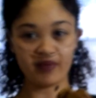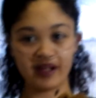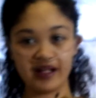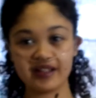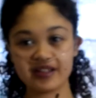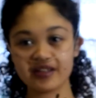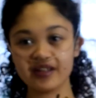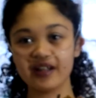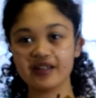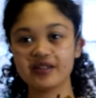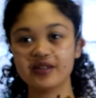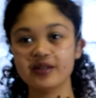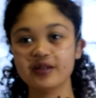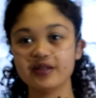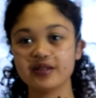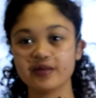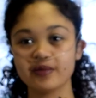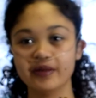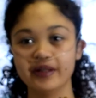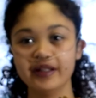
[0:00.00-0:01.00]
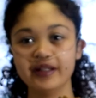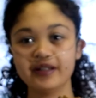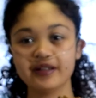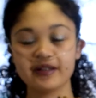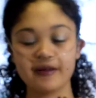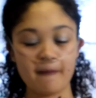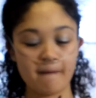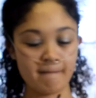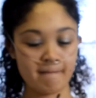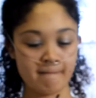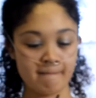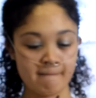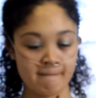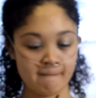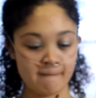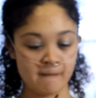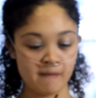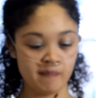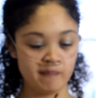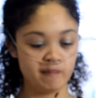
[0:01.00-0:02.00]
It's not too sweet.
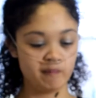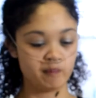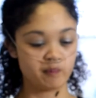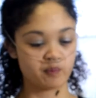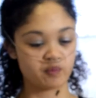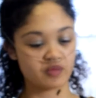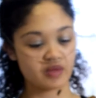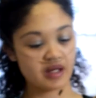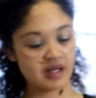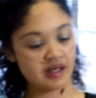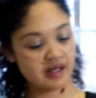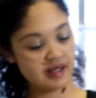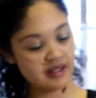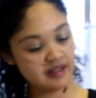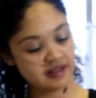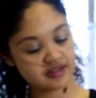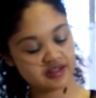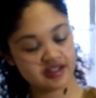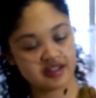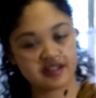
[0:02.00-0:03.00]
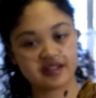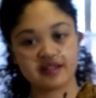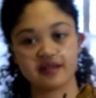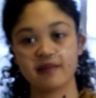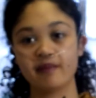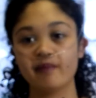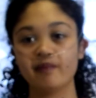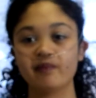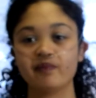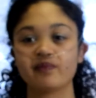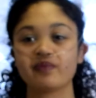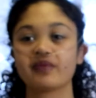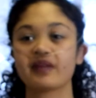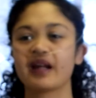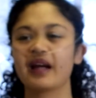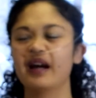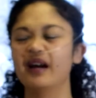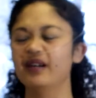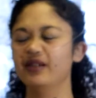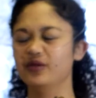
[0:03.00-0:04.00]
And it's just,
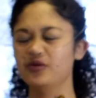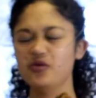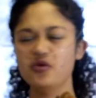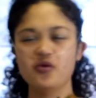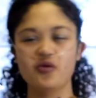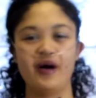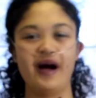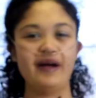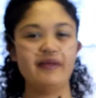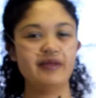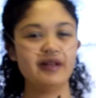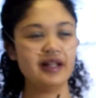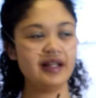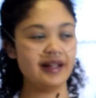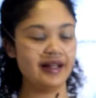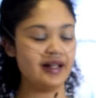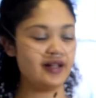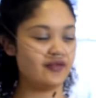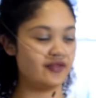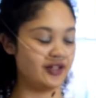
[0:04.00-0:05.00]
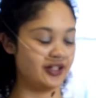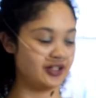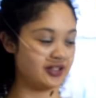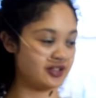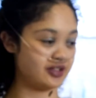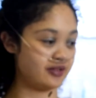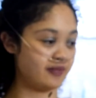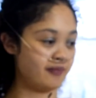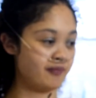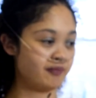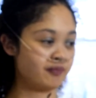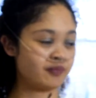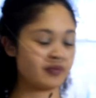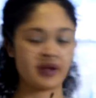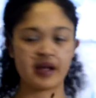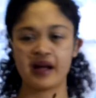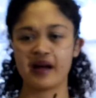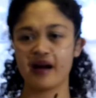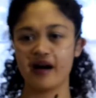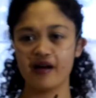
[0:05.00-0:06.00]
ooh, I really like these.
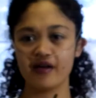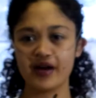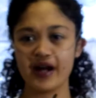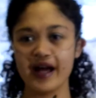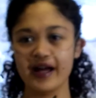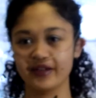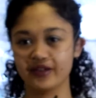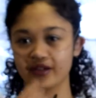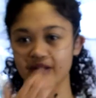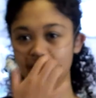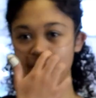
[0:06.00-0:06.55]
Okay, to the